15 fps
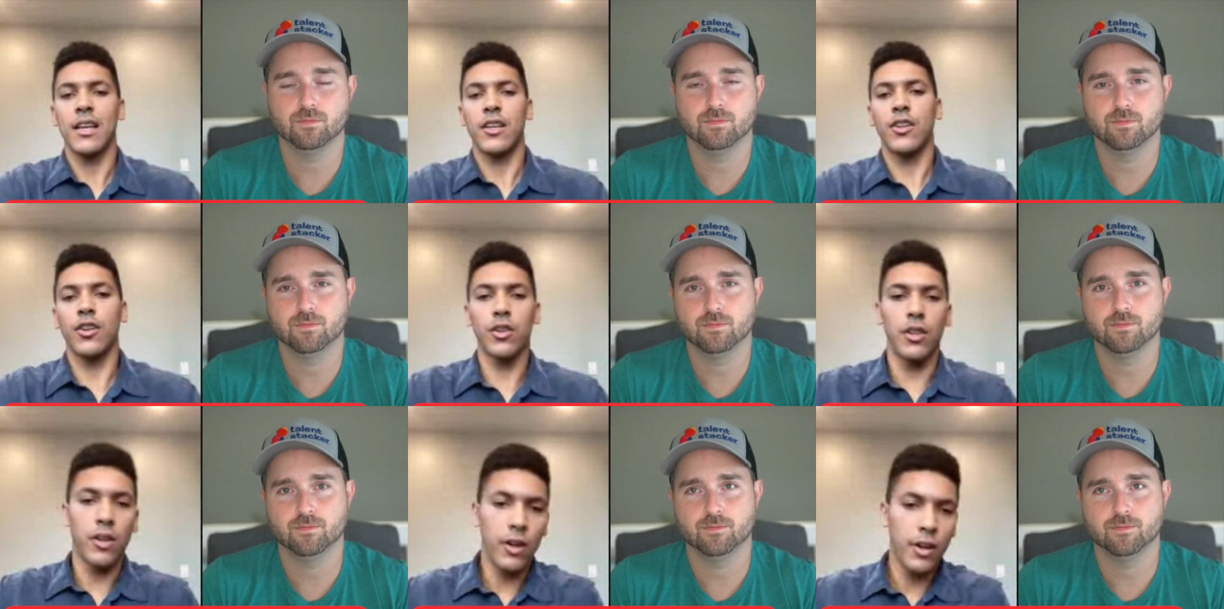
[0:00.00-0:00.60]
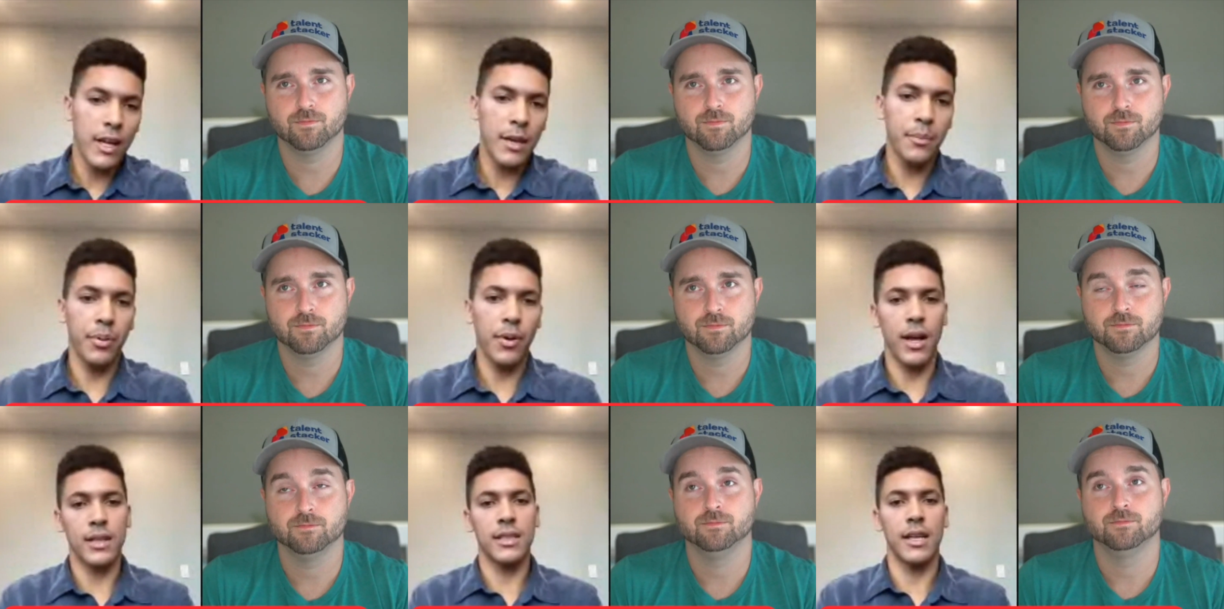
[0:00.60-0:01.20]
Speaker 1: your learning
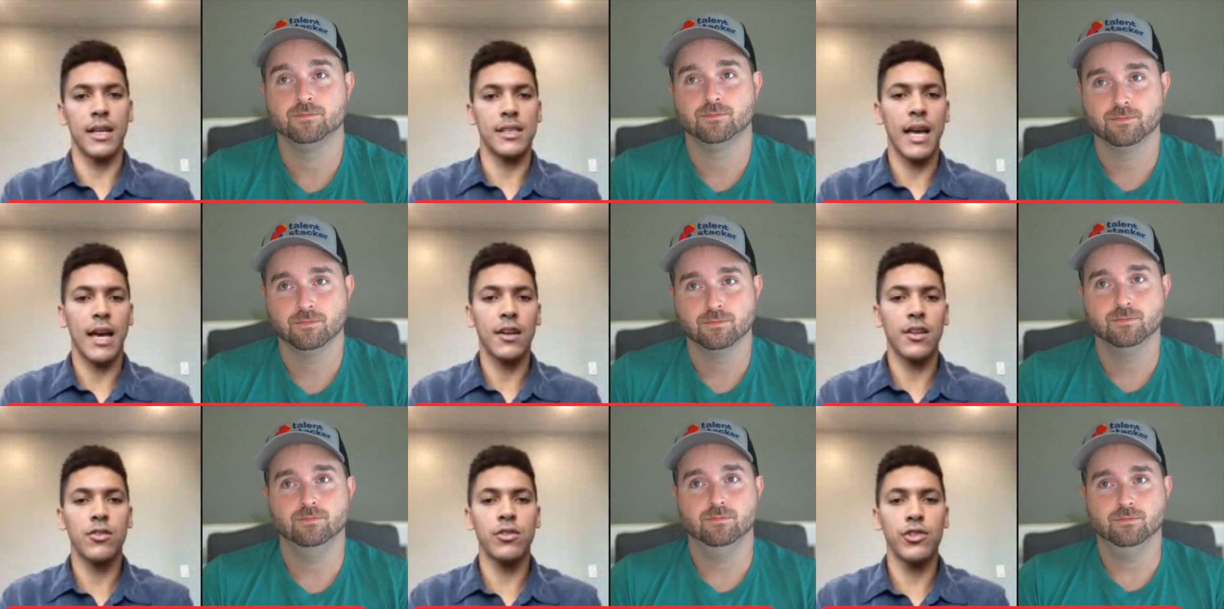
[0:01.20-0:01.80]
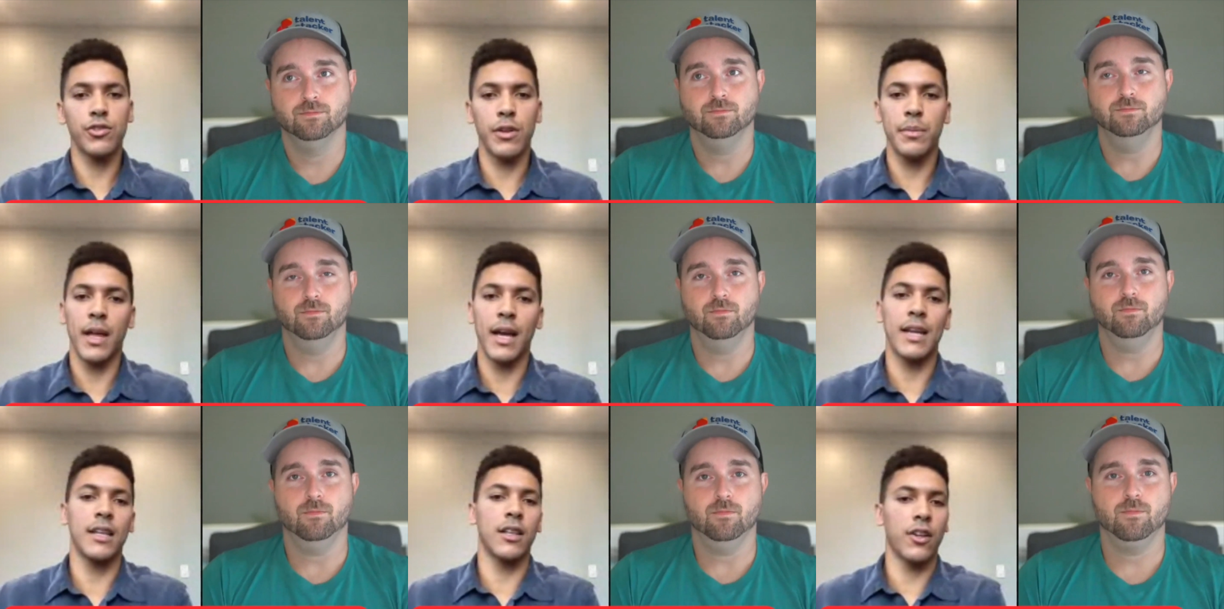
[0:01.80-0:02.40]
process? How do you
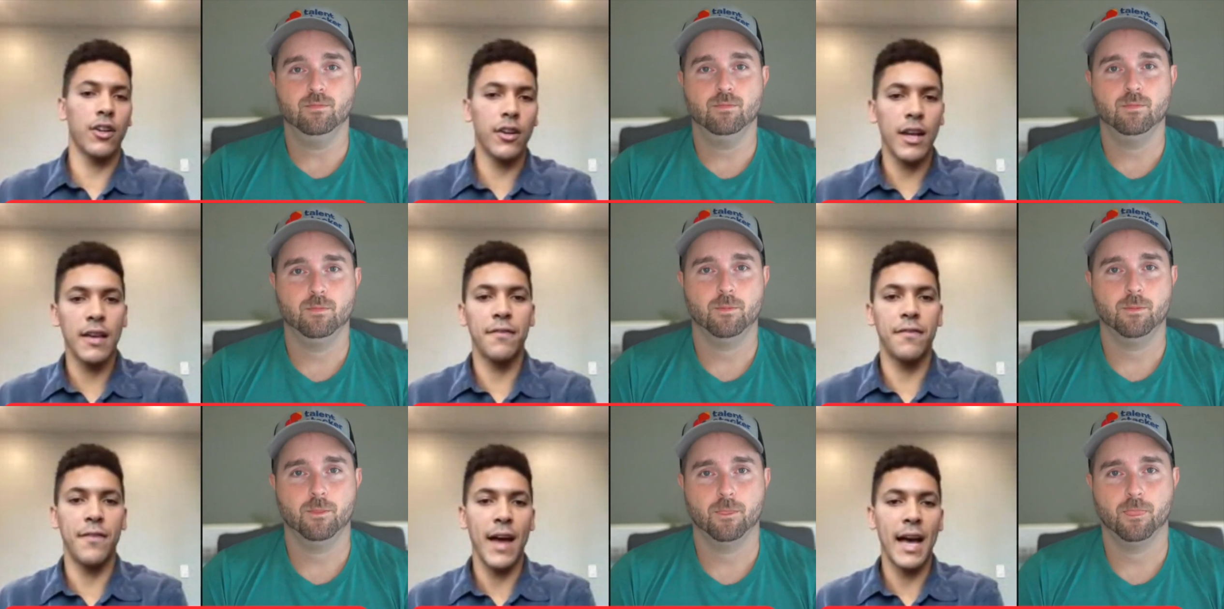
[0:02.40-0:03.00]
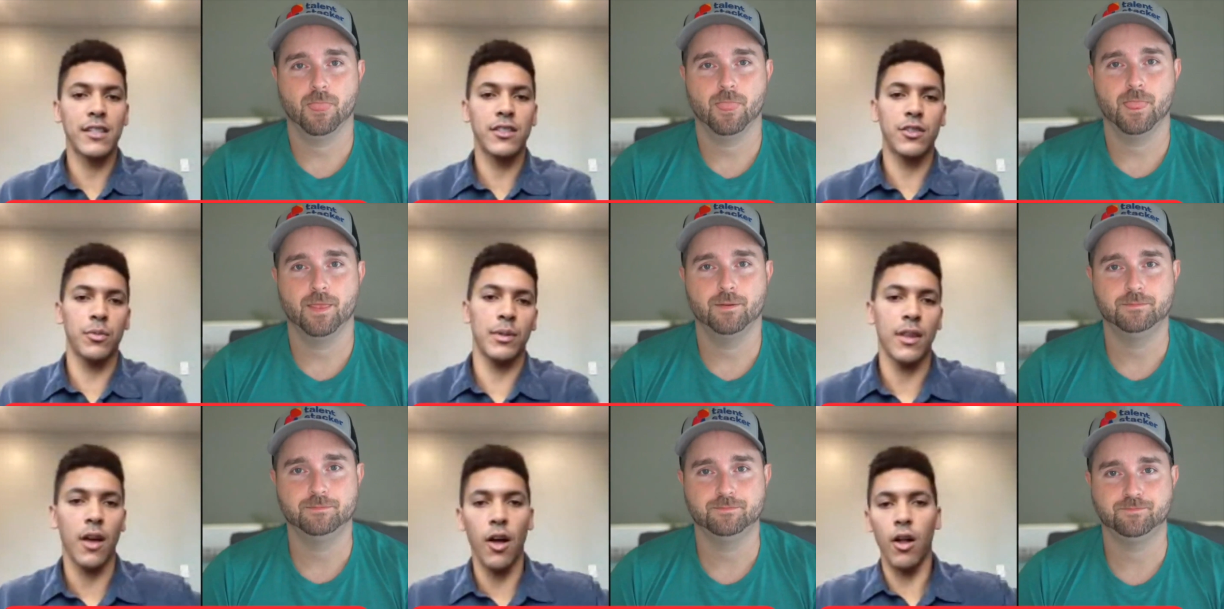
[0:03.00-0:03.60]
streamline learning faster
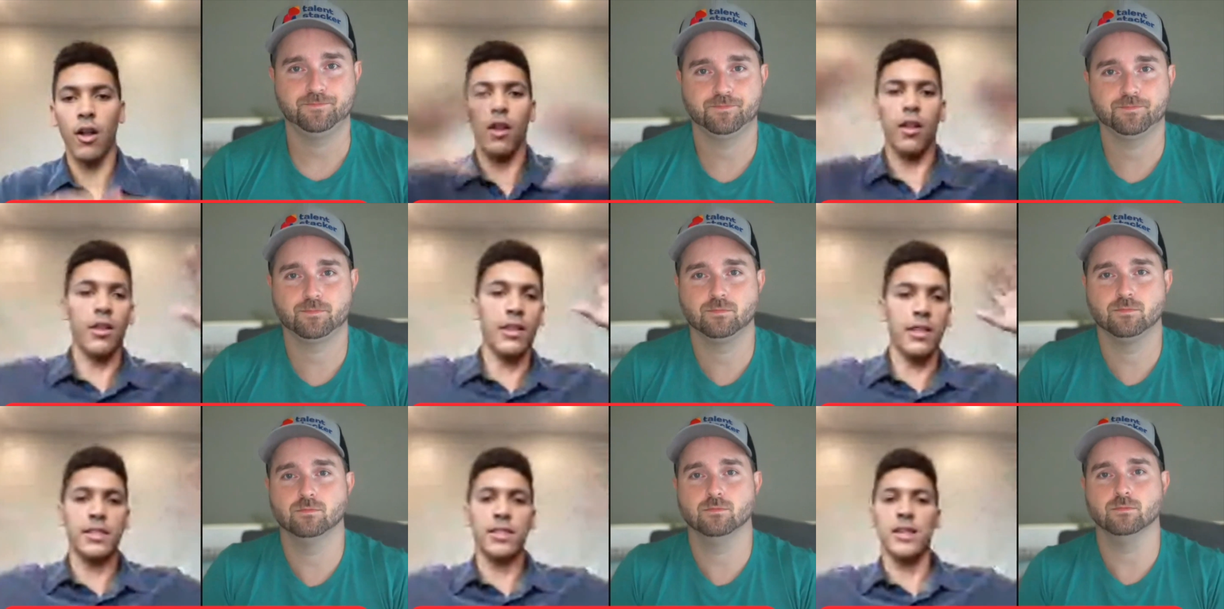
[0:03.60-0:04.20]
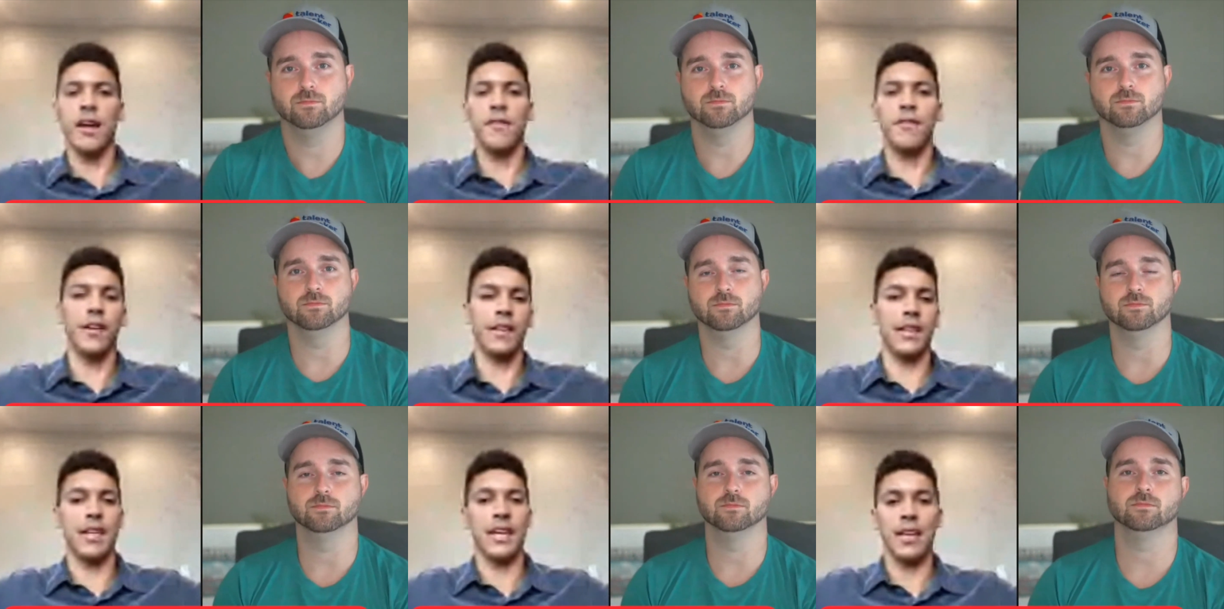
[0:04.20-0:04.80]
with all the stuff on
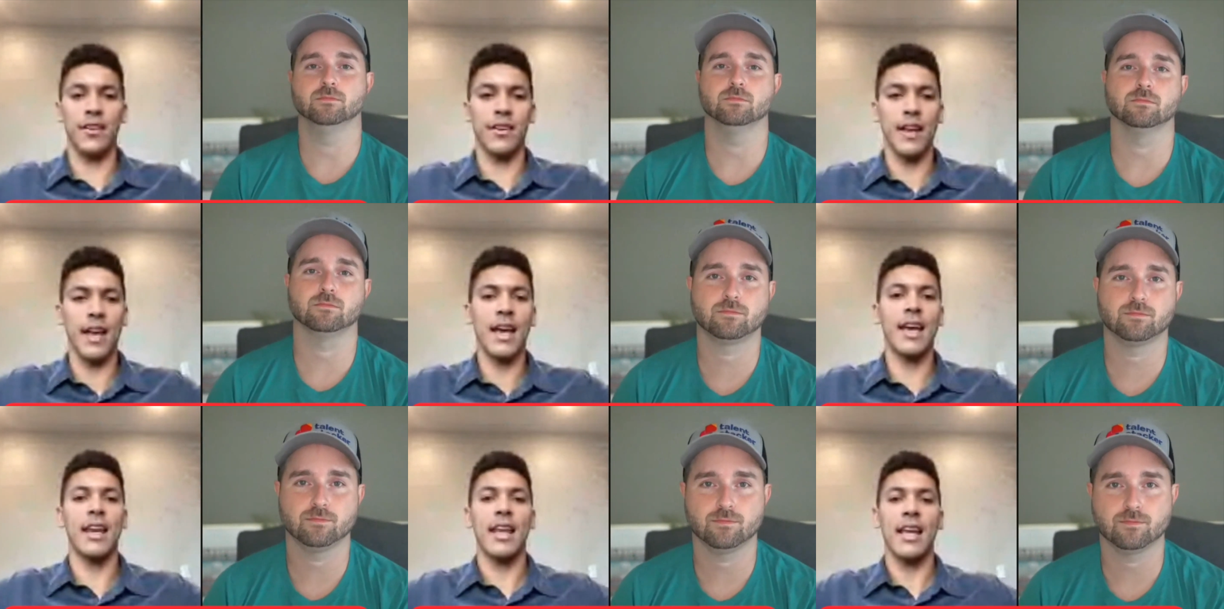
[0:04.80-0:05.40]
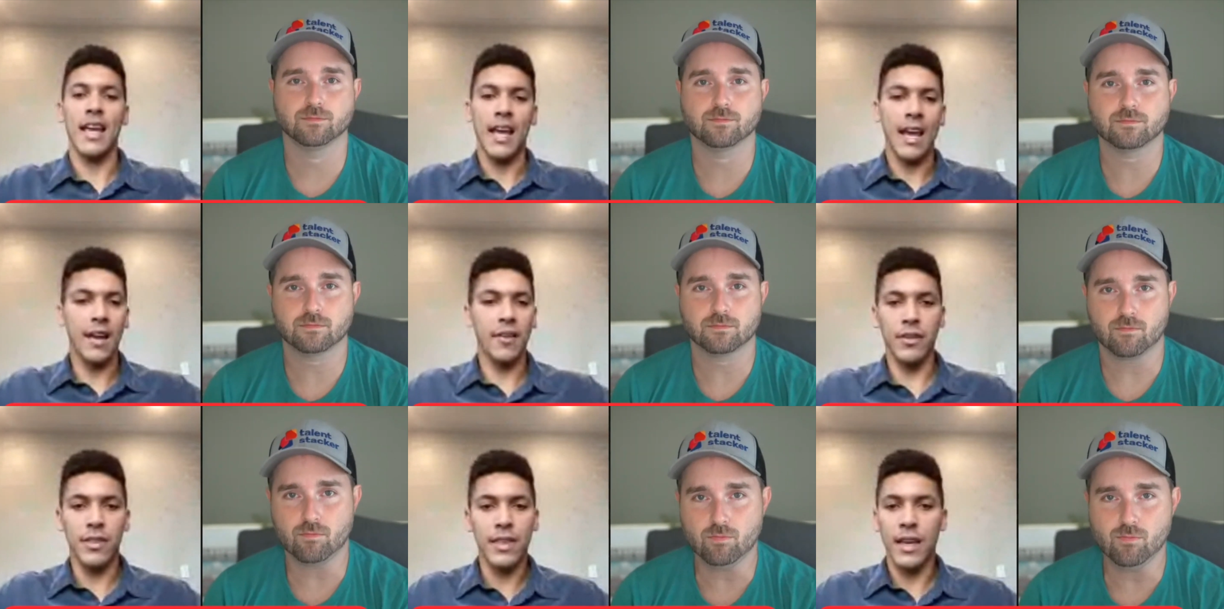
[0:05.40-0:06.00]
the internet,
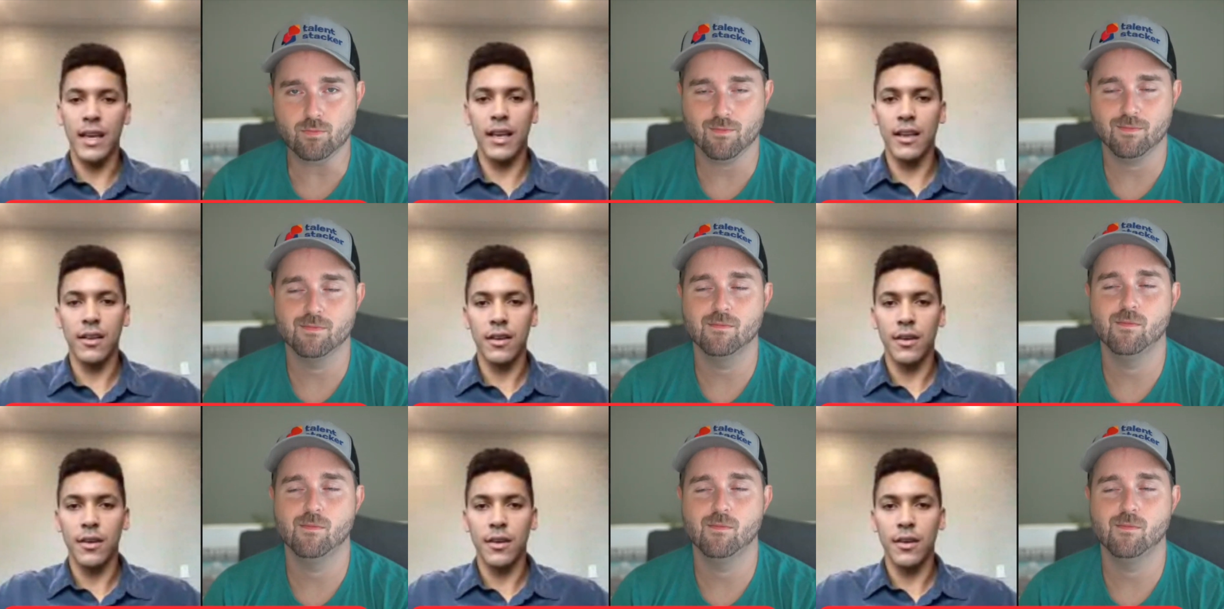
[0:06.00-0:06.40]
everything